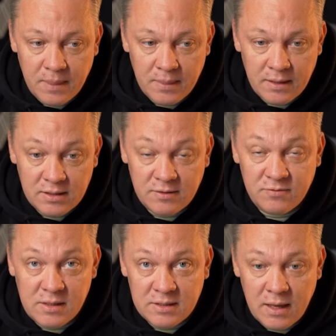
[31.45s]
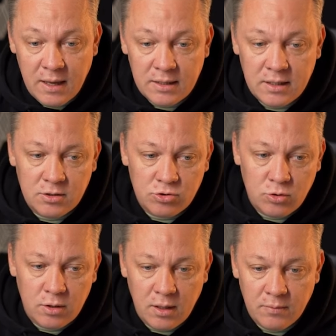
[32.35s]
The difference is in a
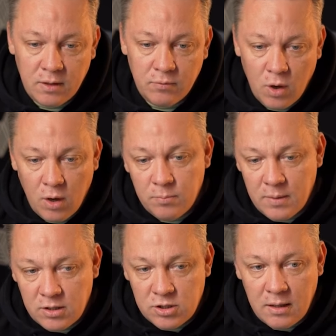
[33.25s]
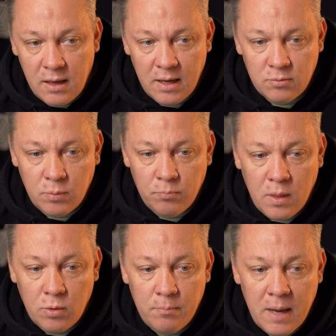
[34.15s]
certain level of automation and
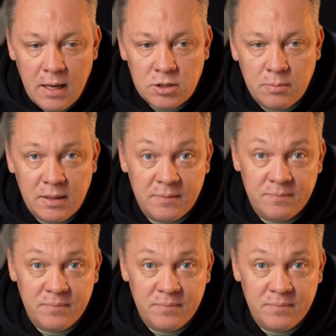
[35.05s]
remote management.